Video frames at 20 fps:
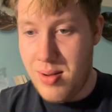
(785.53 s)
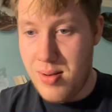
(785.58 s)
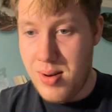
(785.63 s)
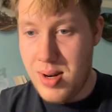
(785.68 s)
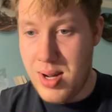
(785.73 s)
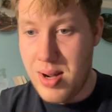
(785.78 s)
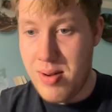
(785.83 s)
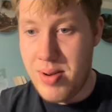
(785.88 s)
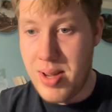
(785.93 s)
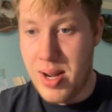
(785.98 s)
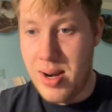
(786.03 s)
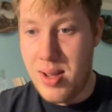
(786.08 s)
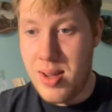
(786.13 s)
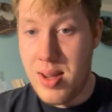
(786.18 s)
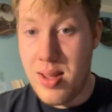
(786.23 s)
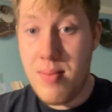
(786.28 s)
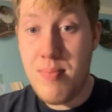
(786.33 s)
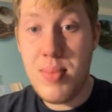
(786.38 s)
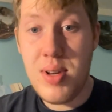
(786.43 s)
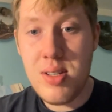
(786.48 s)
Now then,
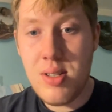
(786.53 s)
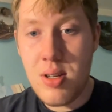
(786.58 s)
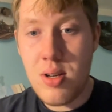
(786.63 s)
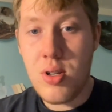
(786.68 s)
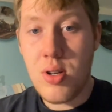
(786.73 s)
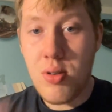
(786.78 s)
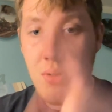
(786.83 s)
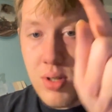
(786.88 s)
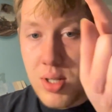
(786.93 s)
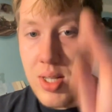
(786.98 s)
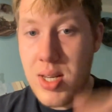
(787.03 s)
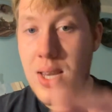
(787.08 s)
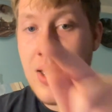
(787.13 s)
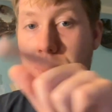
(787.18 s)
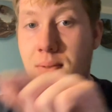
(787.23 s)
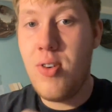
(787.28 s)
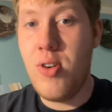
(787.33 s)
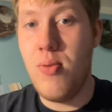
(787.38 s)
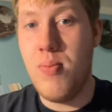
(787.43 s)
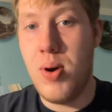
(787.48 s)
in Mr. Todd's
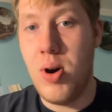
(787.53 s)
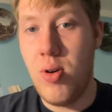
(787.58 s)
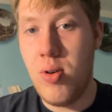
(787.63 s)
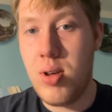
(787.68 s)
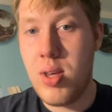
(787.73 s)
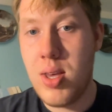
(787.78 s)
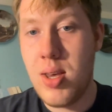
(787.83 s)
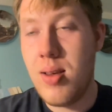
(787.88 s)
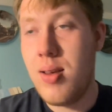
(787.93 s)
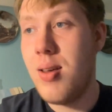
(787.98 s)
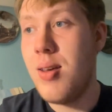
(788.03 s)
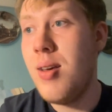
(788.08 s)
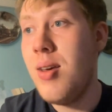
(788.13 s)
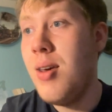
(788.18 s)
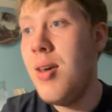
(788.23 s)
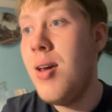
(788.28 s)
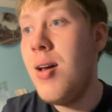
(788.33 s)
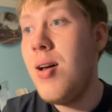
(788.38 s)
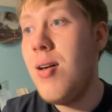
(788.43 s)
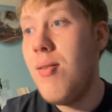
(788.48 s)
debut book.
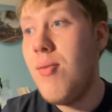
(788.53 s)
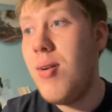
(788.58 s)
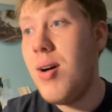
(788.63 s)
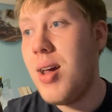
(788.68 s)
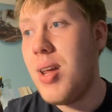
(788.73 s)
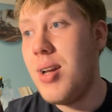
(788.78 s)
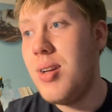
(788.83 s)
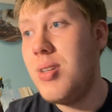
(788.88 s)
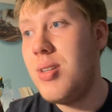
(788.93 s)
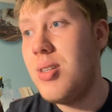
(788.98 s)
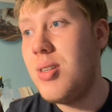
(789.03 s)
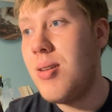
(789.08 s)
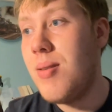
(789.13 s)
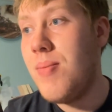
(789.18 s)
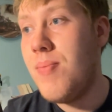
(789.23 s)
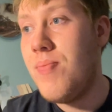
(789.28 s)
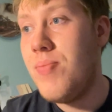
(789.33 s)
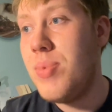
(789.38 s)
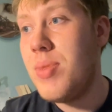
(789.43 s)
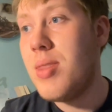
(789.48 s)
Right.
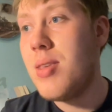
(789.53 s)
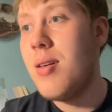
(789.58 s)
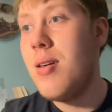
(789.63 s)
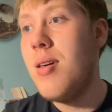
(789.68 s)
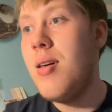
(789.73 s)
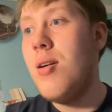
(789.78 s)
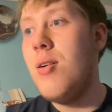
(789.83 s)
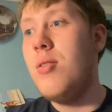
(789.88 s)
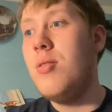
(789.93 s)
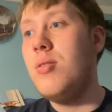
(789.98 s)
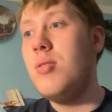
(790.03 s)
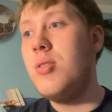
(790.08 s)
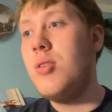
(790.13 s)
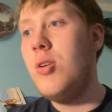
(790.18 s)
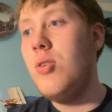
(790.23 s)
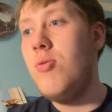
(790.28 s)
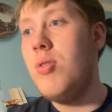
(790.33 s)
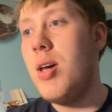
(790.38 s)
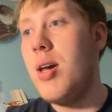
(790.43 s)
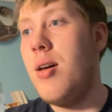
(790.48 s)

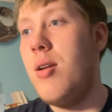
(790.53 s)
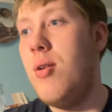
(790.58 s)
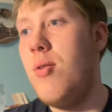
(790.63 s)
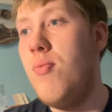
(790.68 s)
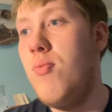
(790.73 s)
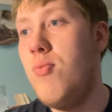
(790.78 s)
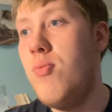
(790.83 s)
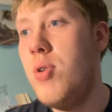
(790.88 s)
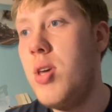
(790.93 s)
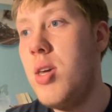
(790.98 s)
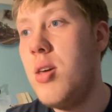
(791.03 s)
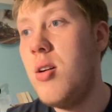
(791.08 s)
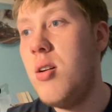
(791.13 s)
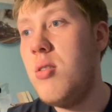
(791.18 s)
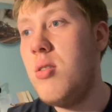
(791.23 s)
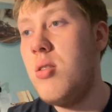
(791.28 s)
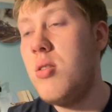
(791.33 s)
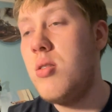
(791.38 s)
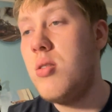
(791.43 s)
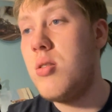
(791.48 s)
So then, we
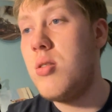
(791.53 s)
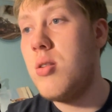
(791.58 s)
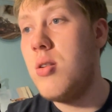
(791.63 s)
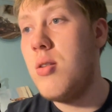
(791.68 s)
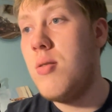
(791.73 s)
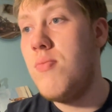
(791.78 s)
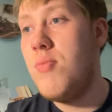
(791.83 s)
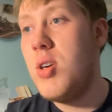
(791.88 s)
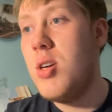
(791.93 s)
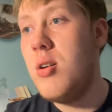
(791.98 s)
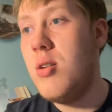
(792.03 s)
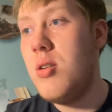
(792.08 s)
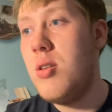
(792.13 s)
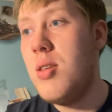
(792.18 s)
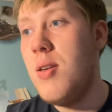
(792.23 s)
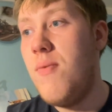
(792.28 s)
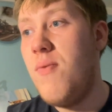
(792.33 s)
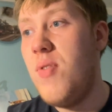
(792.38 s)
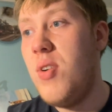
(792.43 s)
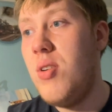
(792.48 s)
got
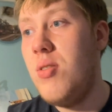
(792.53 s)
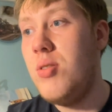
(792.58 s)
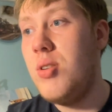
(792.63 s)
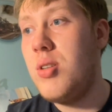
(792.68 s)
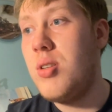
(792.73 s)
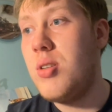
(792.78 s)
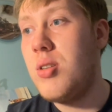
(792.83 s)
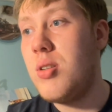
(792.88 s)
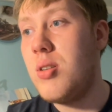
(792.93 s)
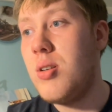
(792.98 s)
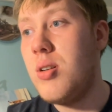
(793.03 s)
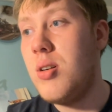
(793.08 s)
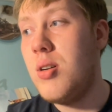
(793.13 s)
the first